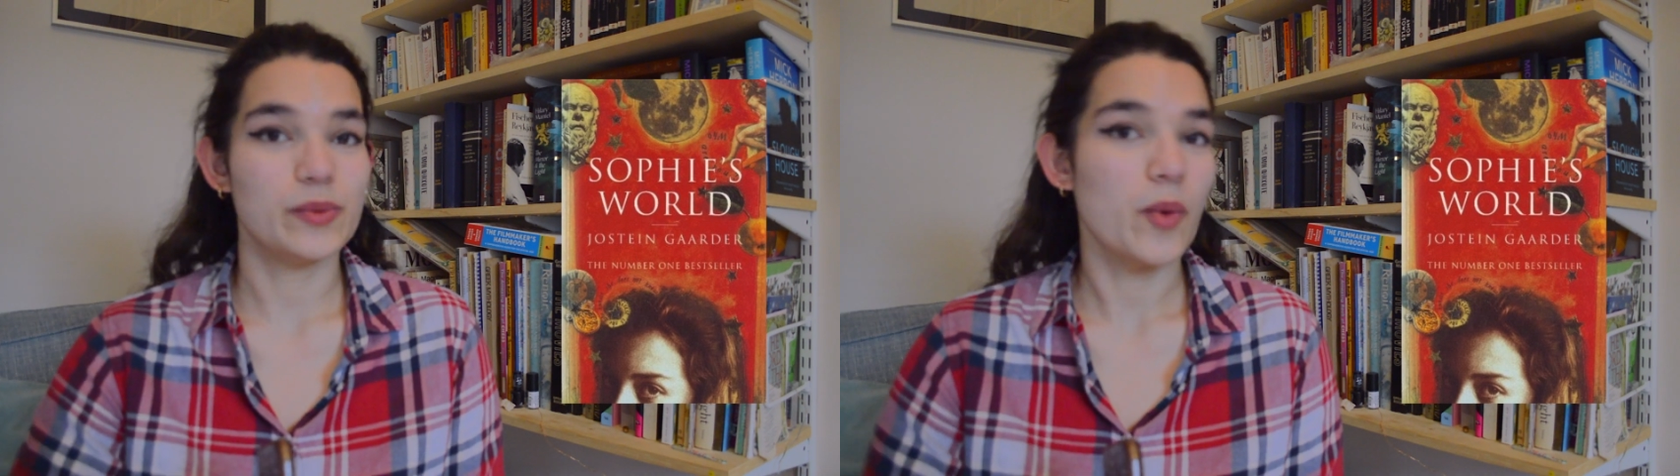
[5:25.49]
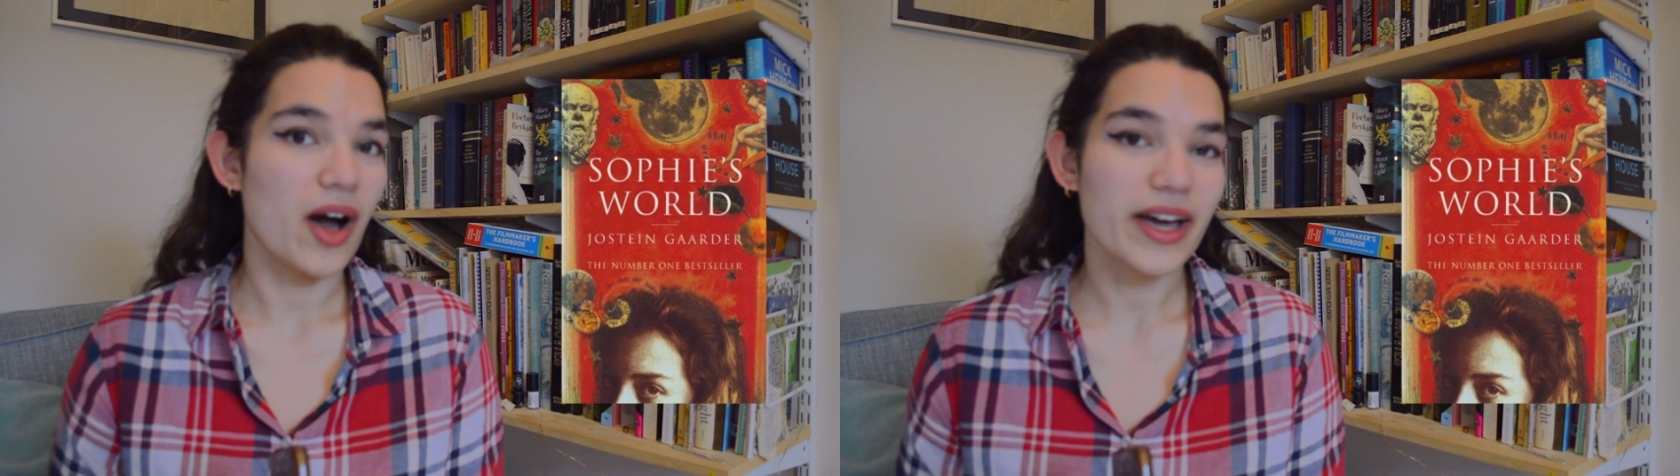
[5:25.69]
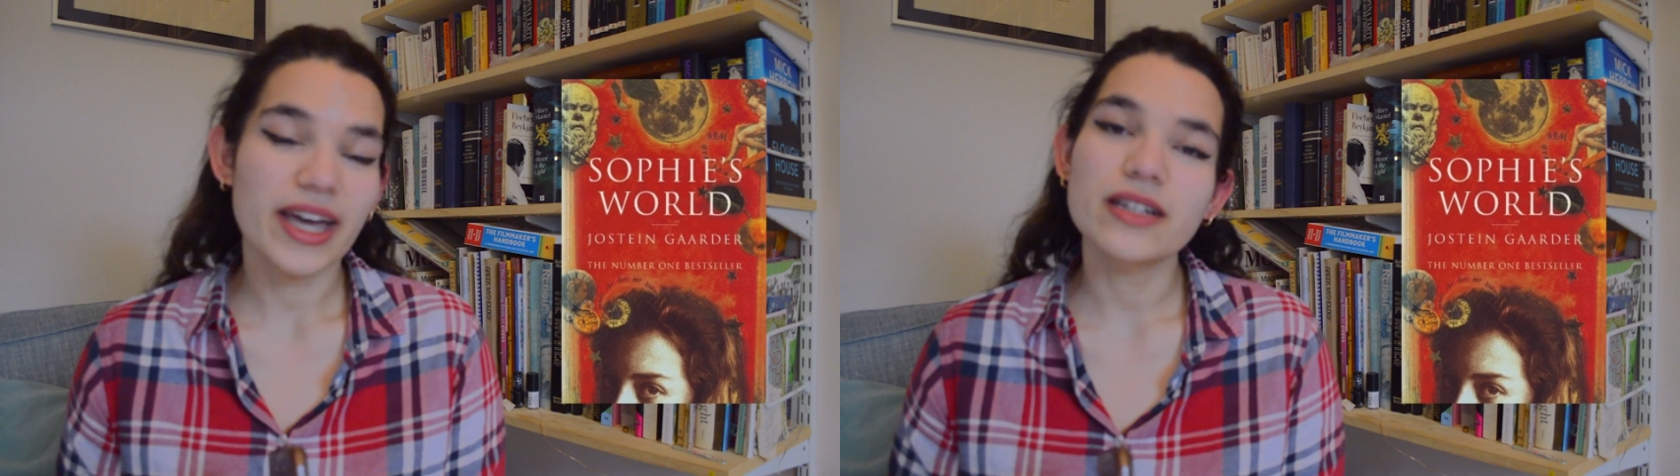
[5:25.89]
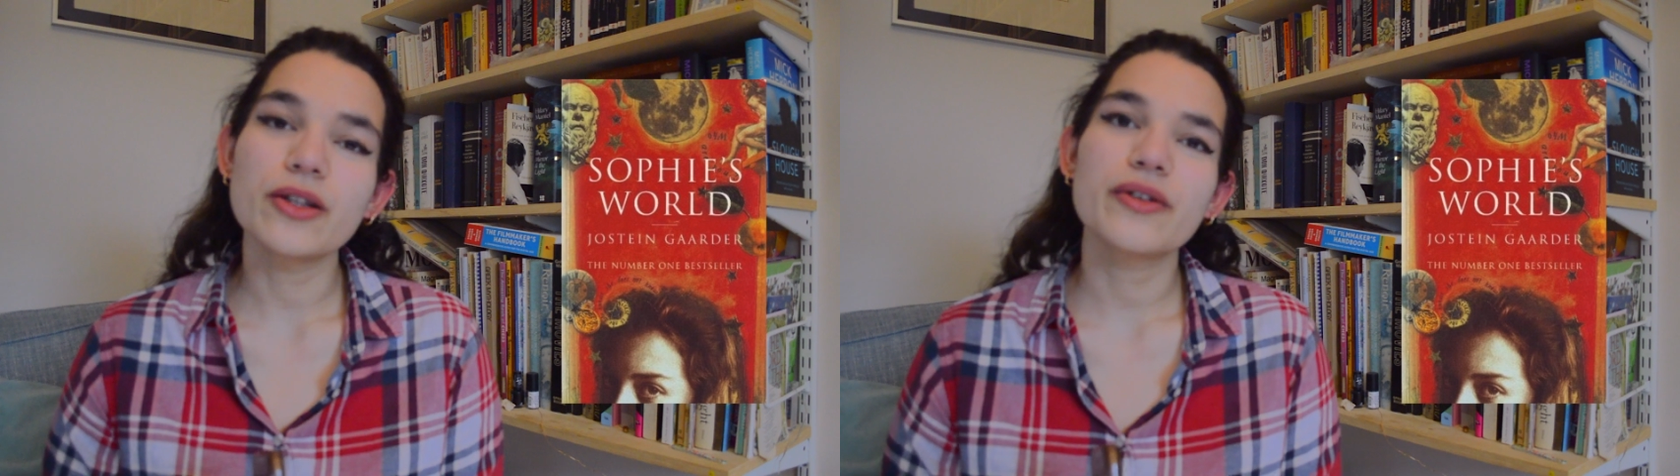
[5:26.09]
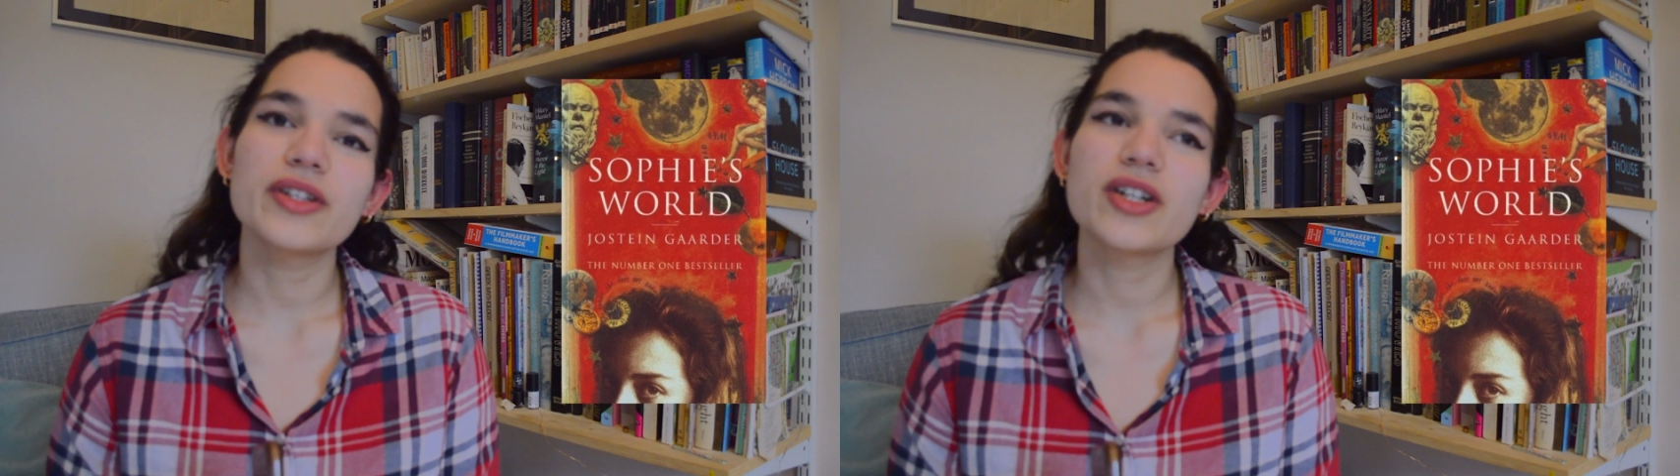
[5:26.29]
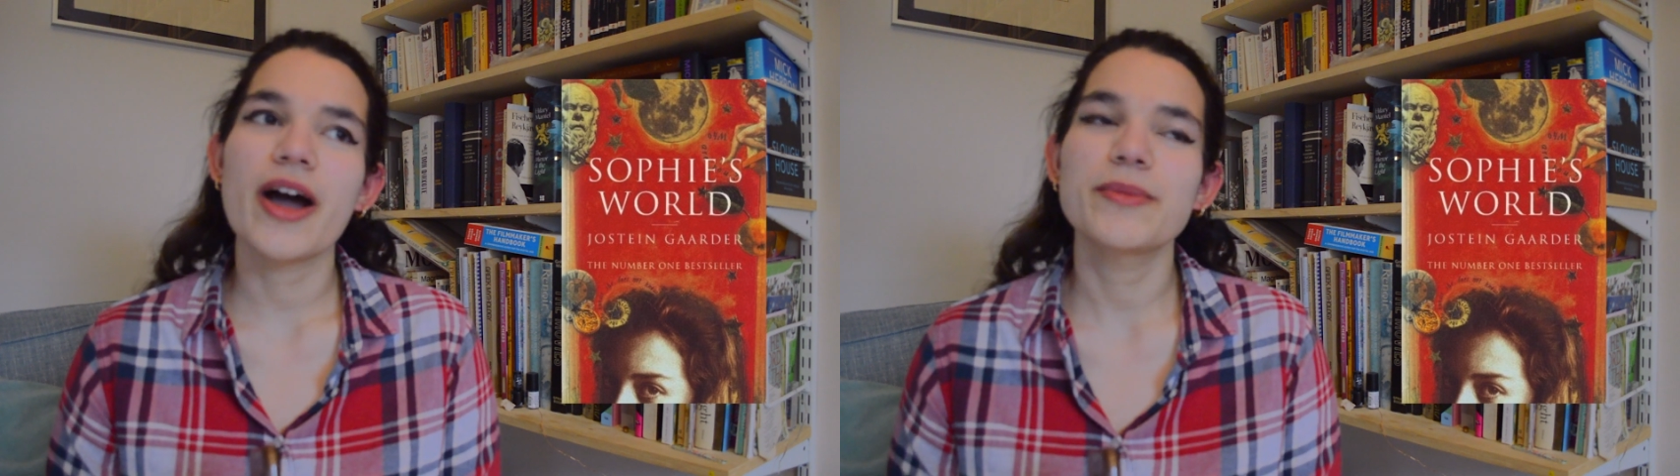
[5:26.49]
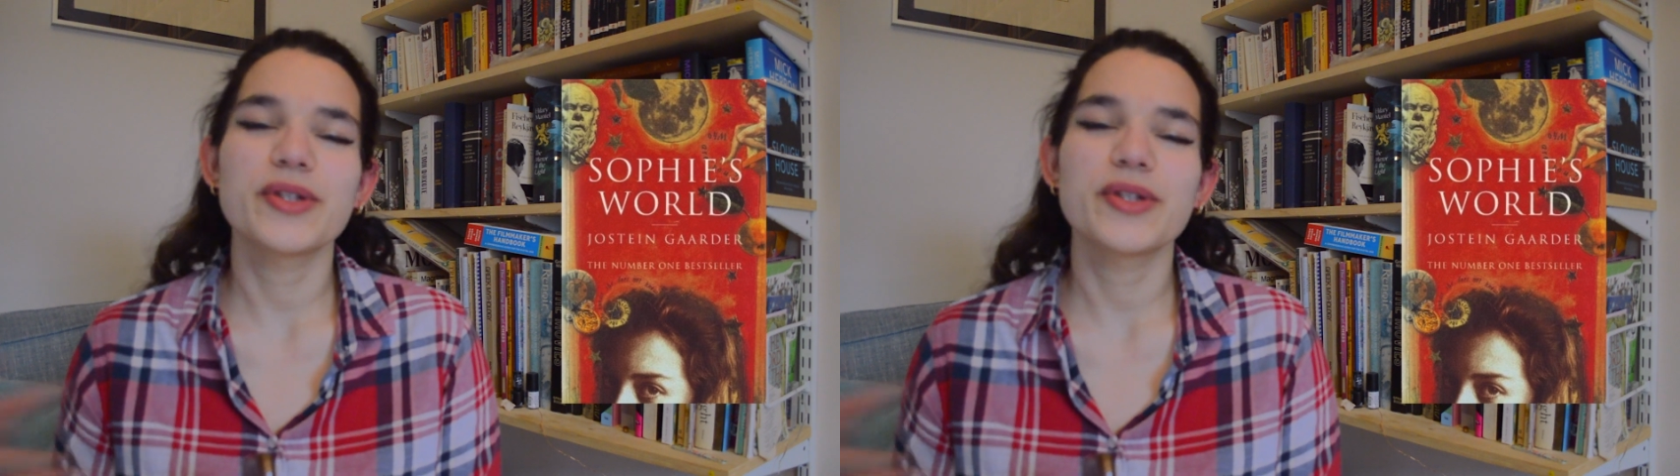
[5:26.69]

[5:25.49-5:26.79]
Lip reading: working a lot of the time,